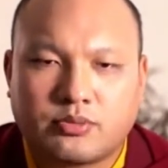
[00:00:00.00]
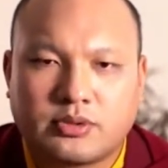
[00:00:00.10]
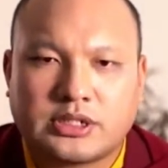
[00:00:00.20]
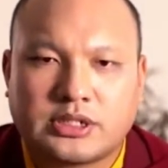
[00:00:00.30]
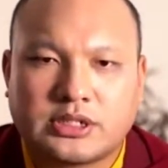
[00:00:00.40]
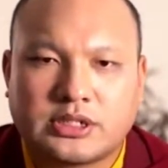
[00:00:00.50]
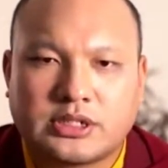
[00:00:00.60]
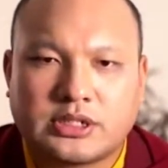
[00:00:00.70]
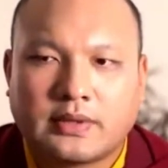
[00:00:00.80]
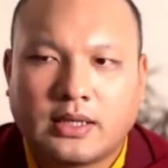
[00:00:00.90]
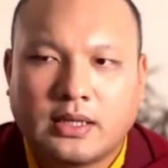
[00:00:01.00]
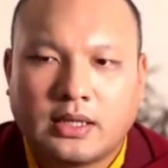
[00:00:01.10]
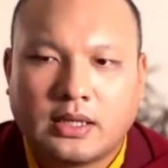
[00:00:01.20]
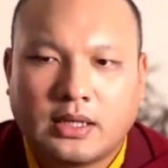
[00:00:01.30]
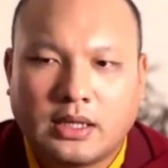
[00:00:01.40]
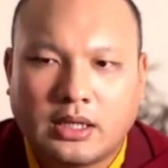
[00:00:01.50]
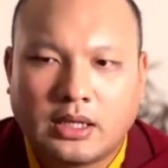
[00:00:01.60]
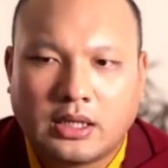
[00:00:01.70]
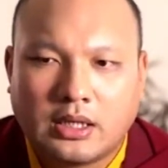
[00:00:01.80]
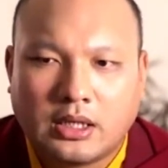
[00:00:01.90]
a place where many
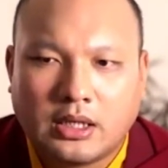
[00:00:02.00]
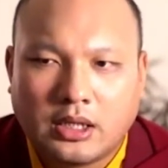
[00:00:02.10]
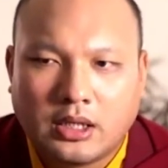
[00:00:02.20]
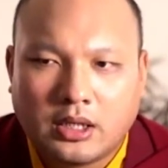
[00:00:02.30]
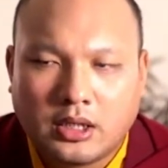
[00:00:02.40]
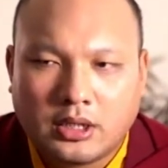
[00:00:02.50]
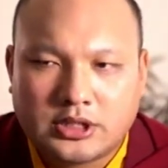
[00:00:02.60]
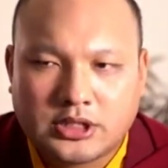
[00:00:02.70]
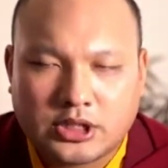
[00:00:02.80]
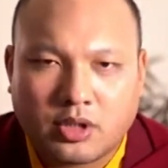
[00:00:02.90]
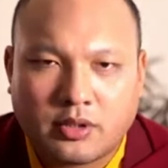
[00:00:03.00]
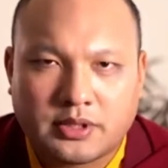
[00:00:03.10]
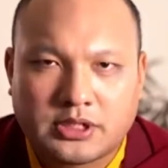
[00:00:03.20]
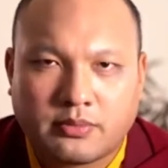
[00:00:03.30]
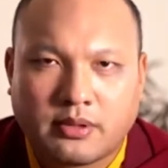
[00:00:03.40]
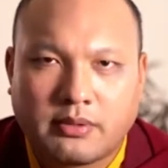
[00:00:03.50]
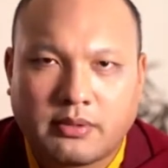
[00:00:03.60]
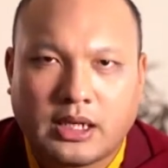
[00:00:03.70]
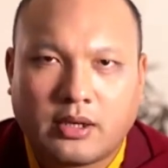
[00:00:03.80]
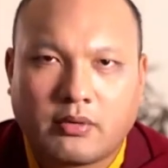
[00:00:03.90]
learned and
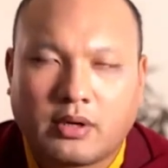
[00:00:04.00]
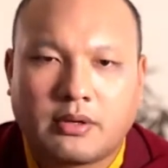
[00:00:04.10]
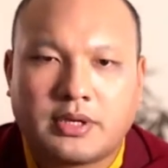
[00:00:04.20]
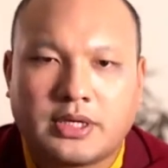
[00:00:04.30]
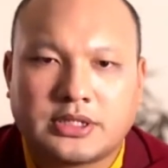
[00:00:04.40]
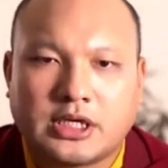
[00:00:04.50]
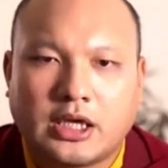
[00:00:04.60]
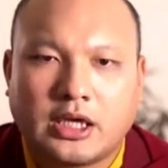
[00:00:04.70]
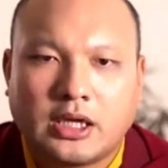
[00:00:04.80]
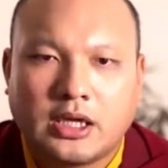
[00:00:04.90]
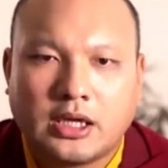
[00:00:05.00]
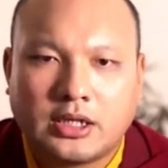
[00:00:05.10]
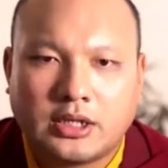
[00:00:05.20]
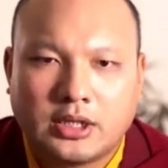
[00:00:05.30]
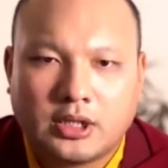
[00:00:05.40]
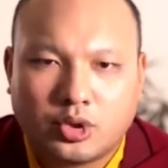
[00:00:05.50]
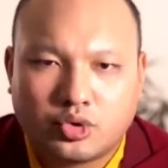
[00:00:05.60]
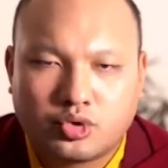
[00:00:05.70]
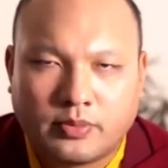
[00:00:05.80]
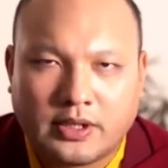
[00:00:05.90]
accomplished masters practice.
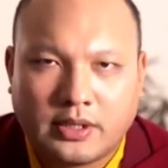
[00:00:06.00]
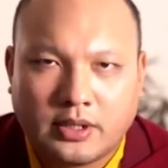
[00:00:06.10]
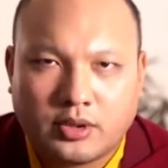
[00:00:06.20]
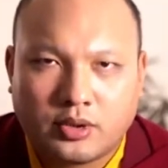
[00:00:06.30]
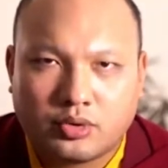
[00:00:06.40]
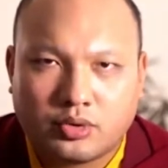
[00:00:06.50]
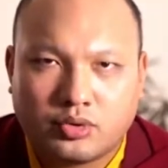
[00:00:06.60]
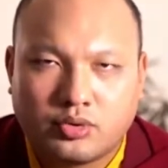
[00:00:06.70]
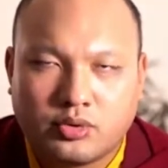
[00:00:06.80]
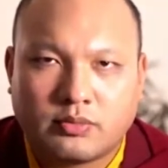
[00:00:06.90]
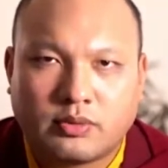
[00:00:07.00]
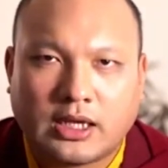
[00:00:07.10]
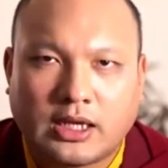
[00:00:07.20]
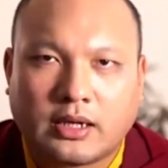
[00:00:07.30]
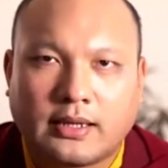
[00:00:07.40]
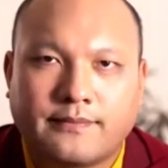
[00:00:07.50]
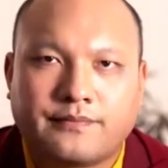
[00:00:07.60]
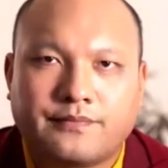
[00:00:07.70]
Che Tsongkhapa